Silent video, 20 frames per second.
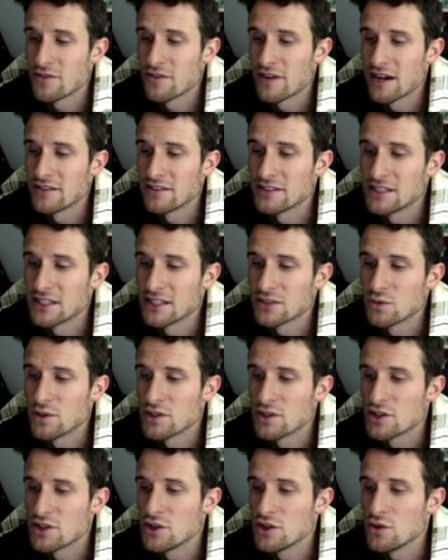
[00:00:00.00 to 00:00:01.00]
5, 6.
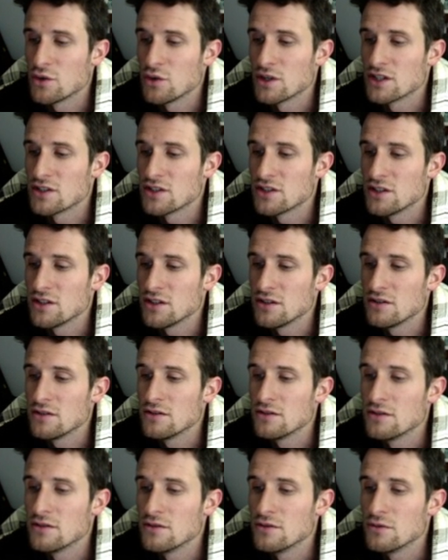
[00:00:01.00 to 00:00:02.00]
1, 2, 1,
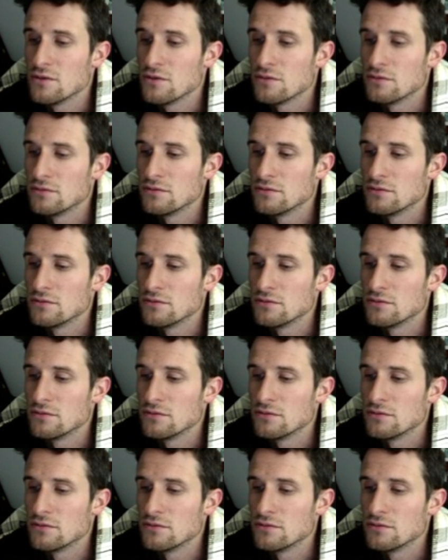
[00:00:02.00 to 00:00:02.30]
2.